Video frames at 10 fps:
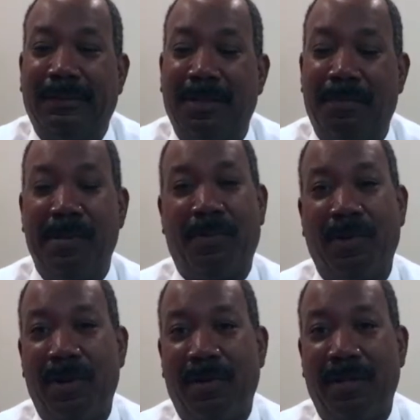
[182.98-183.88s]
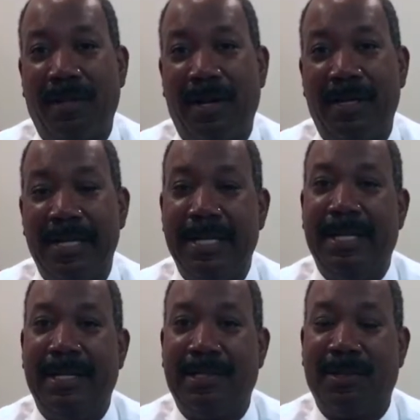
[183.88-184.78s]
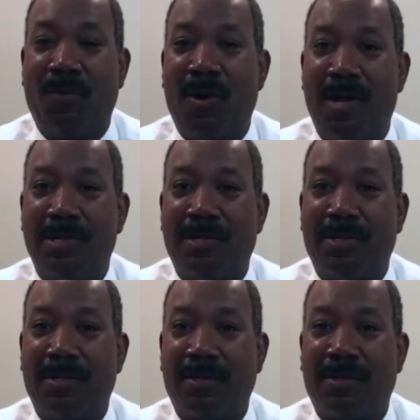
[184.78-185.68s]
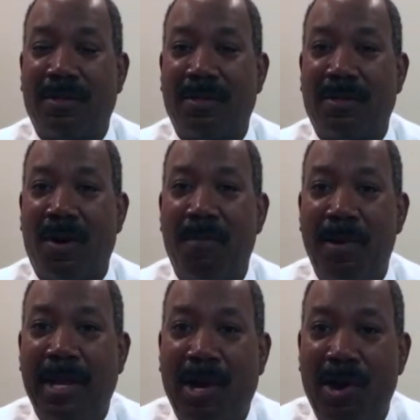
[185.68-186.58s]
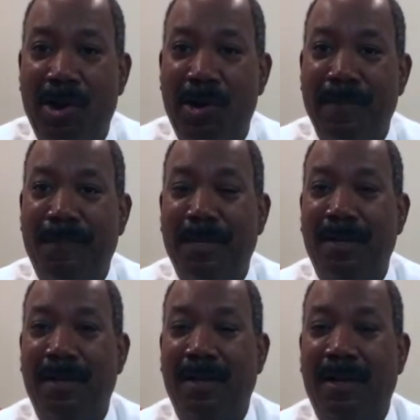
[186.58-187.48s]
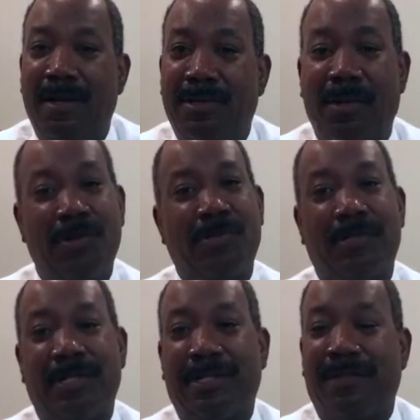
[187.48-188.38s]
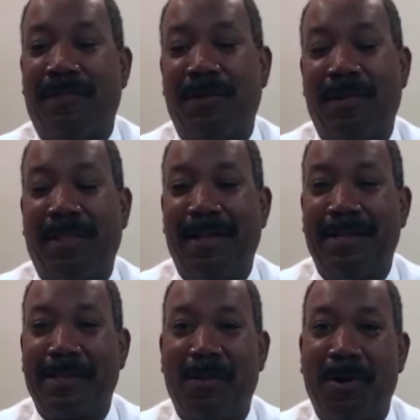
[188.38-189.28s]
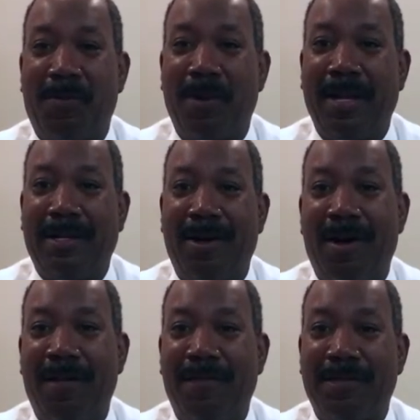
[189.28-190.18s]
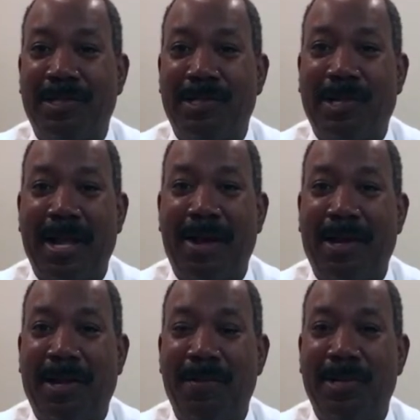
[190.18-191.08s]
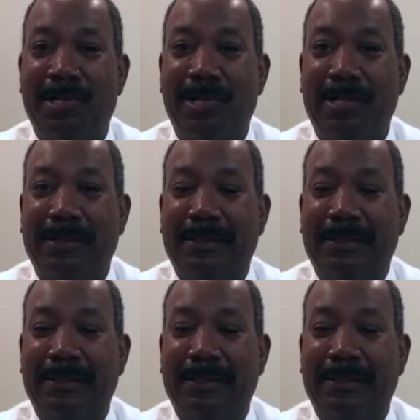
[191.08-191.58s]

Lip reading: that people know that their needs and wants are being heard. So those are just a few of the things I want to bring to office as your county commissioner.